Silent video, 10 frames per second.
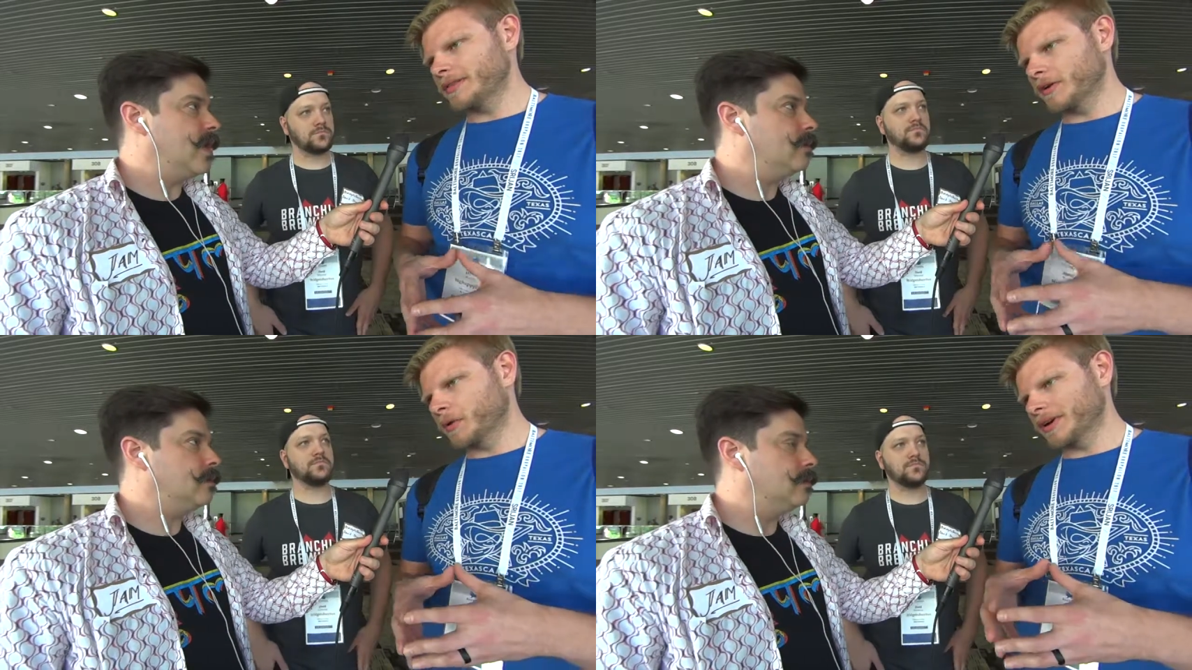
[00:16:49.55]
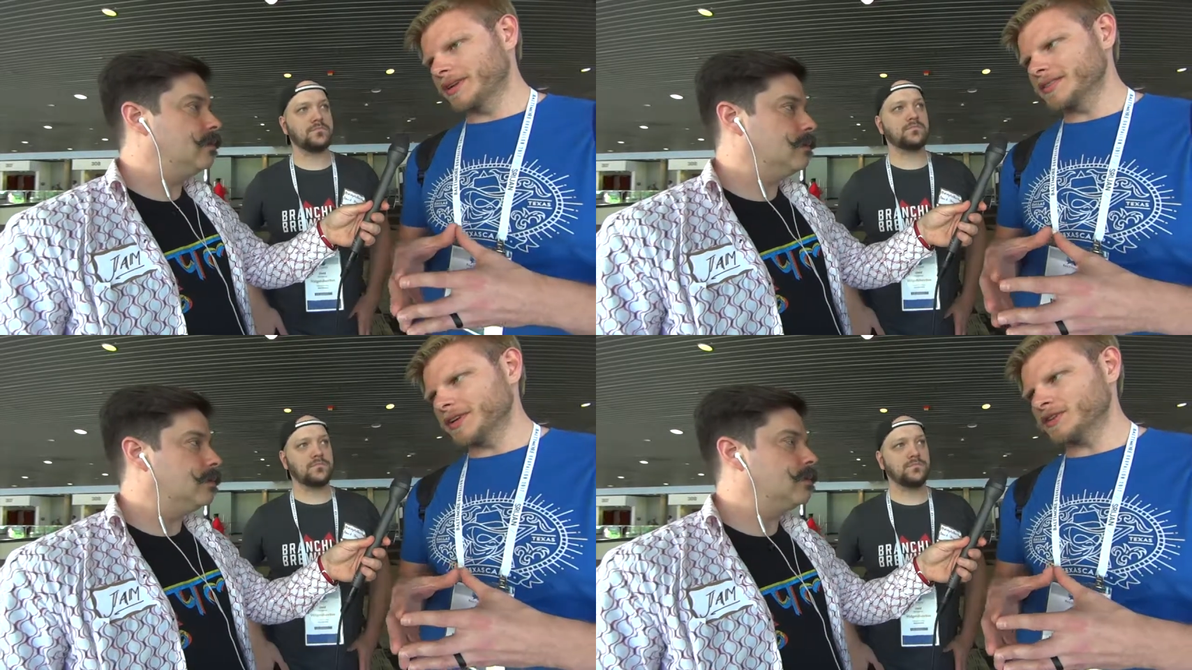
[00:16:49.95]
Speaker 1: that the
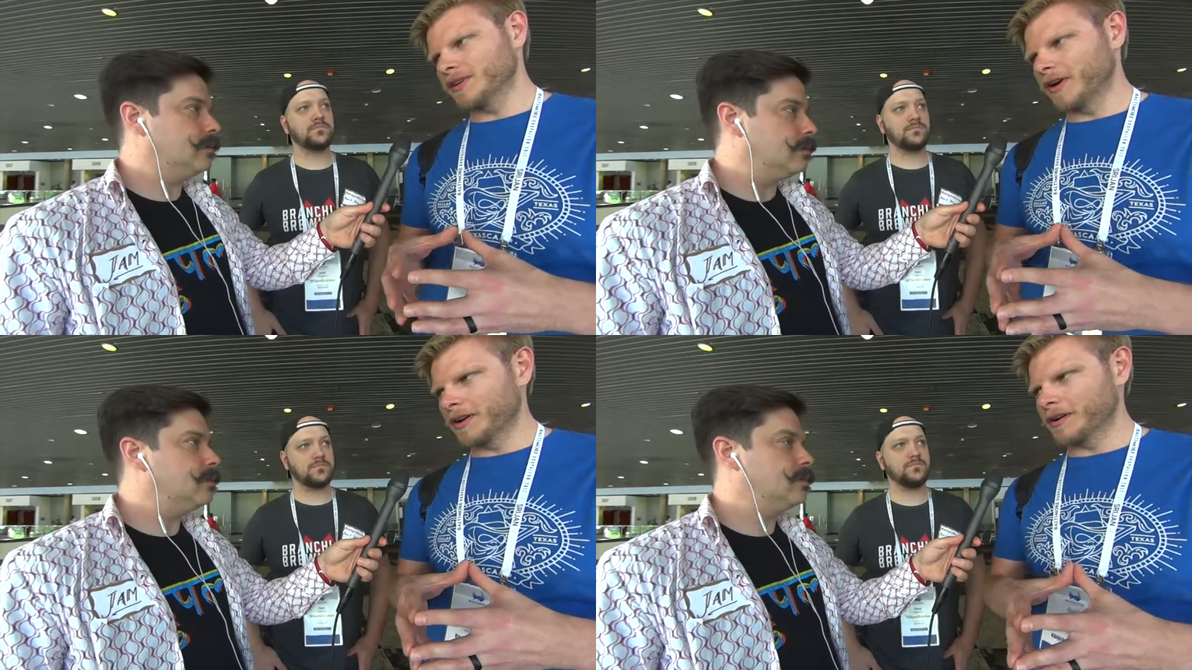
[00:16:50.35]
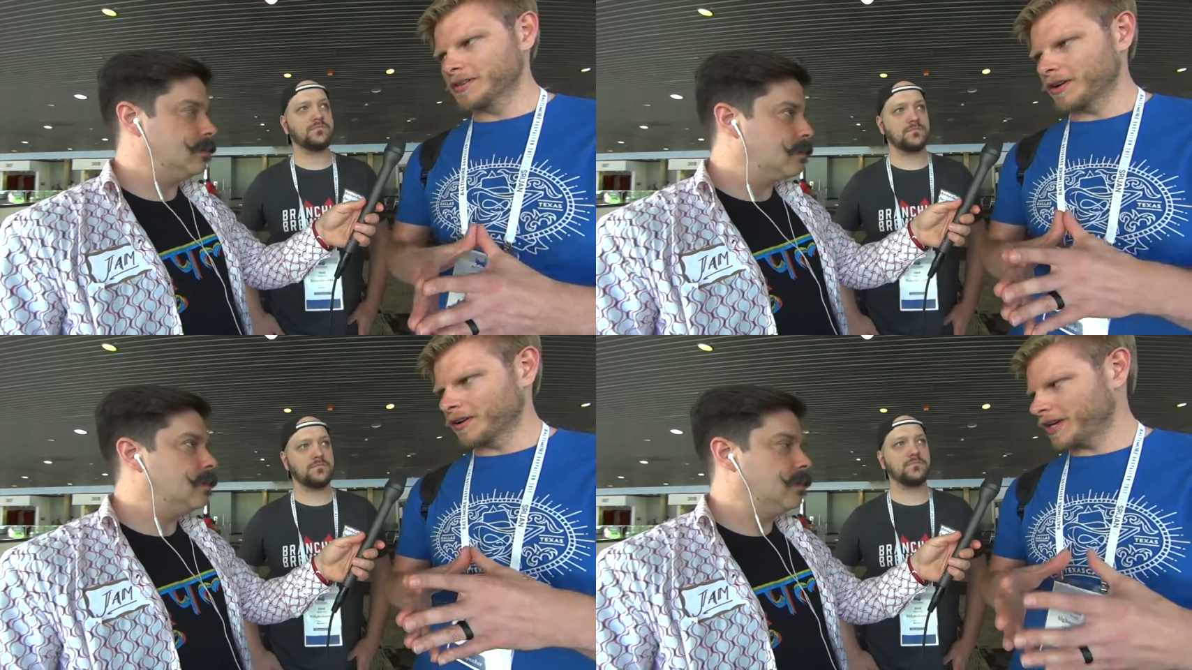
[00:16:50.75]
organization
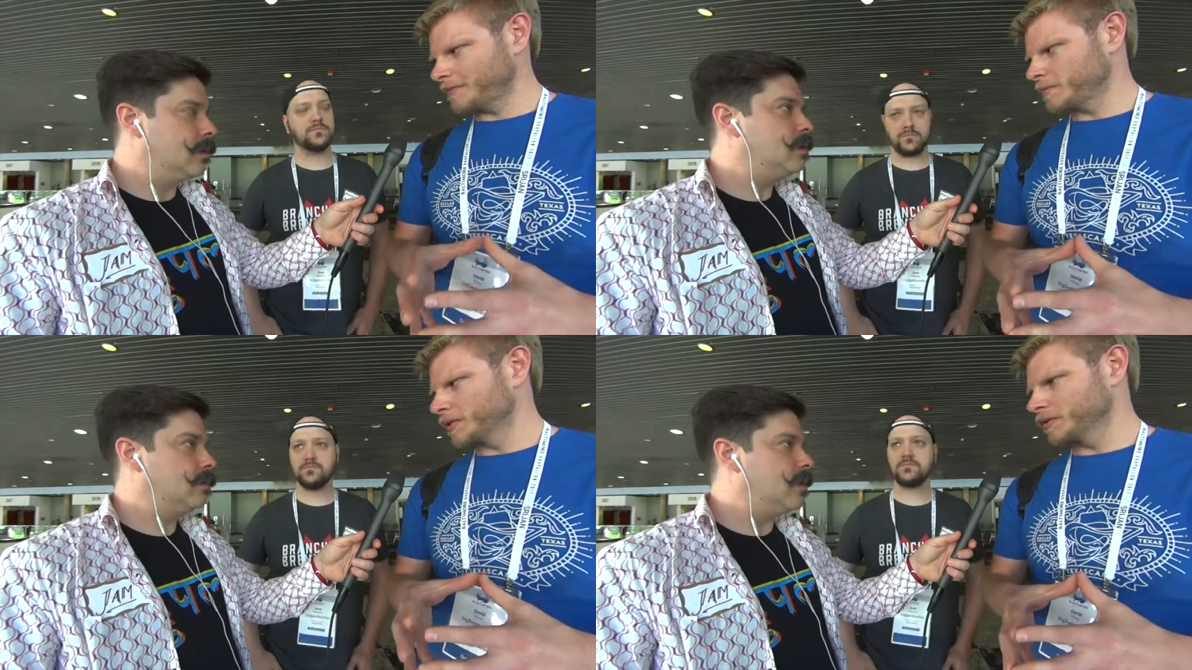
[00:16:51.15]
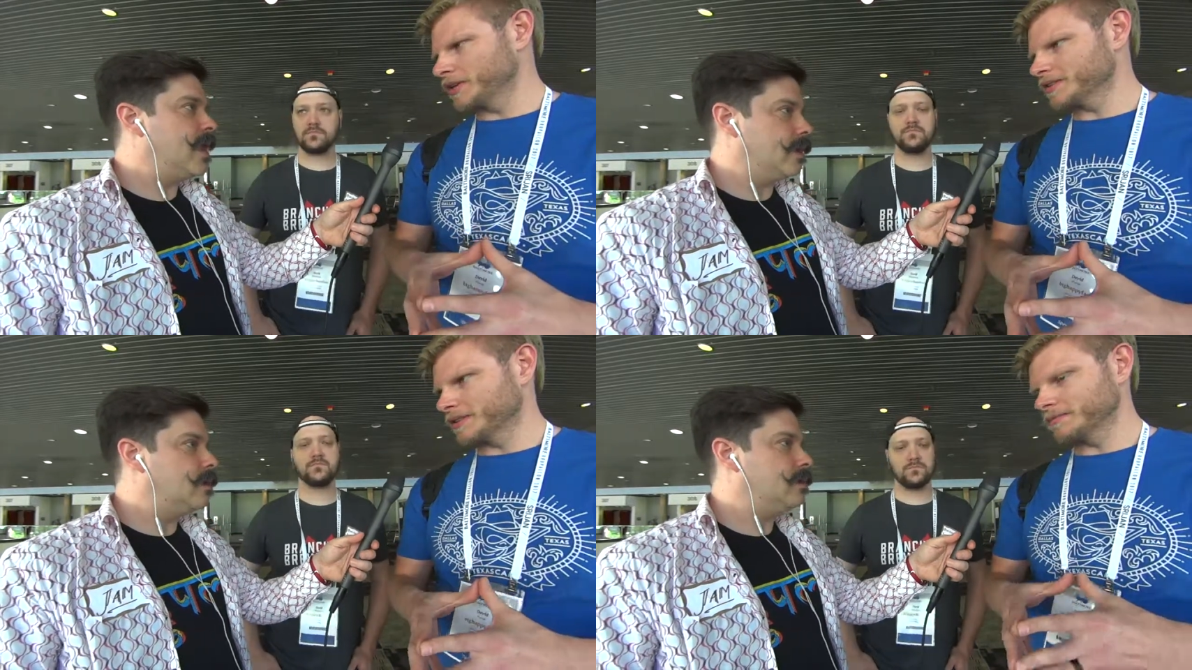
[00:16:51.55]
honors our
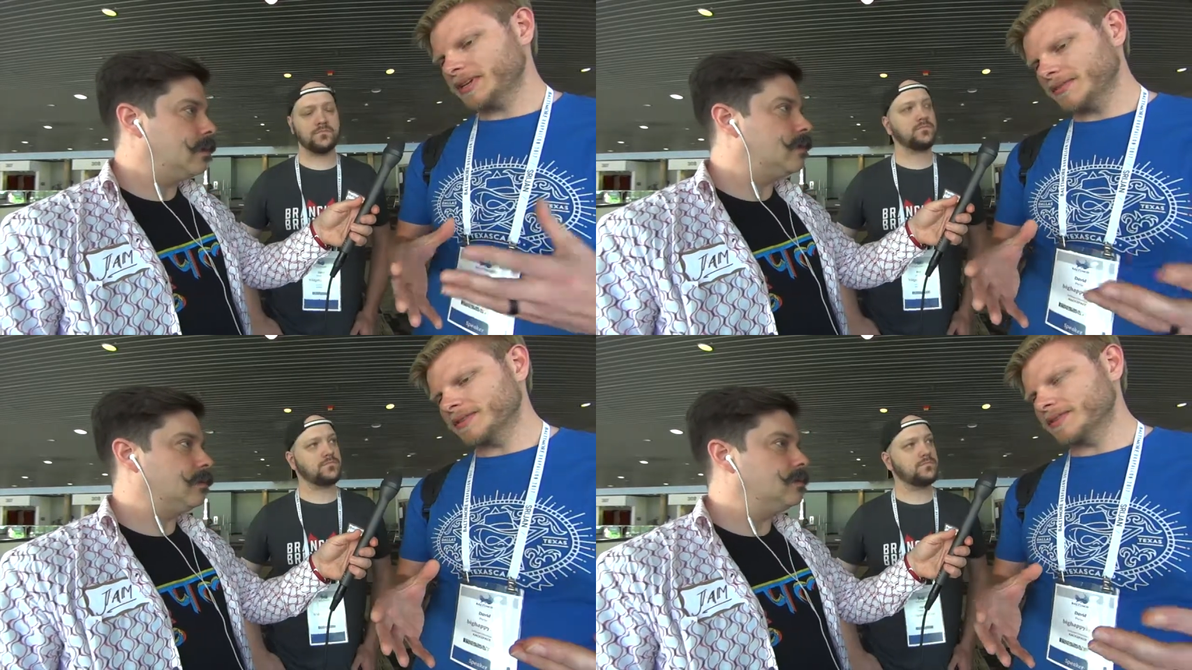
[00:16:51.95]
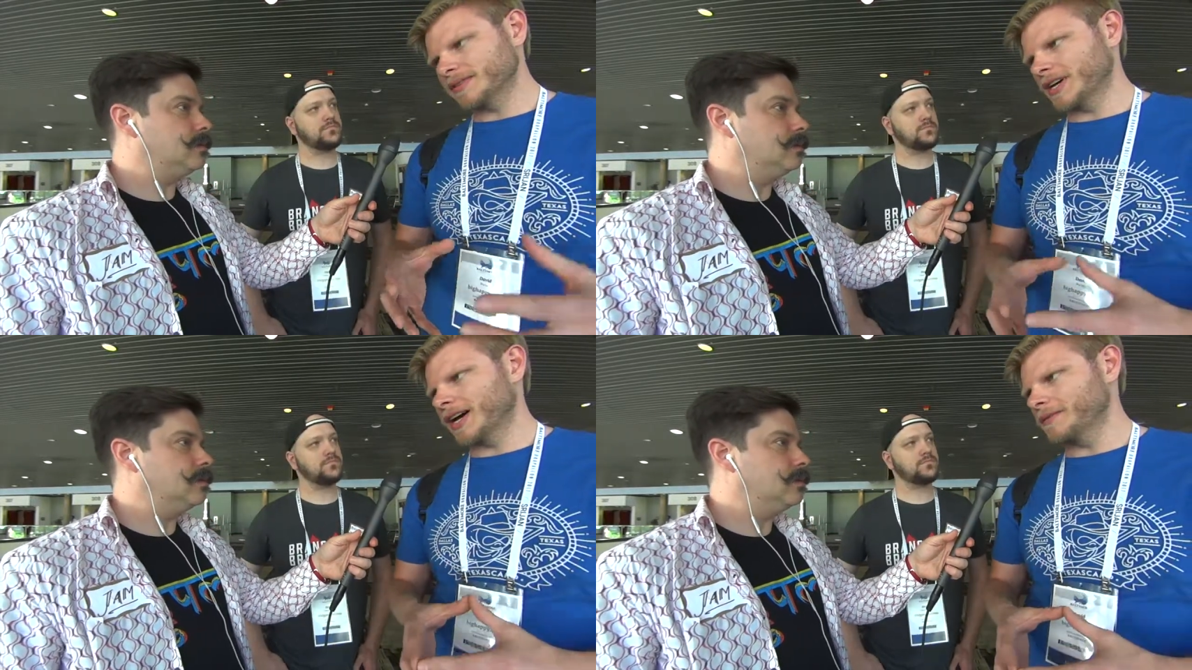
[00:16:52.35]
capabilities and gives us
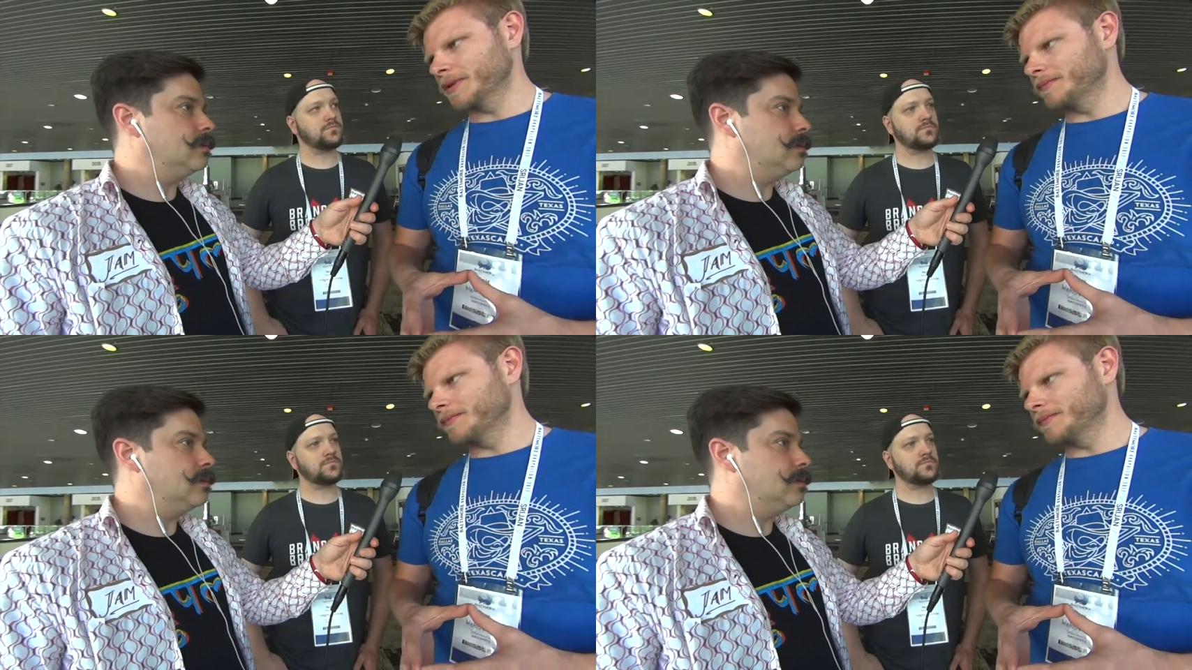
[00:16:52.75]
the time